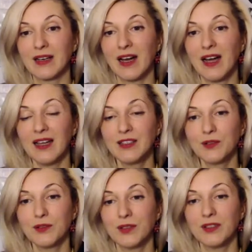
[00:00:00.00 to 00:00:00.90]
I had
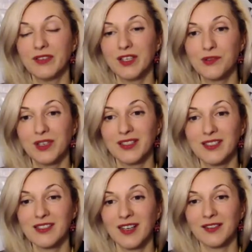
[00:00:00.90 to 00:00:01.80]
to eventually
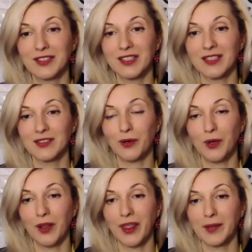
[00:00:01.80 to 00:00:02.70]
discover that
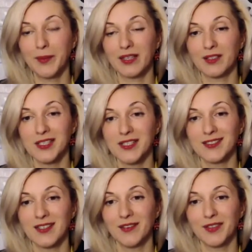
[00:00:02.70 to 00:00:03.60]
all that matters
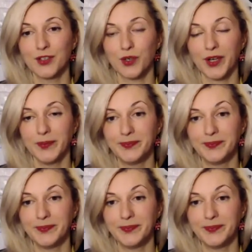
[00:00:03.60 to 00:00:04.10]
is love and joy.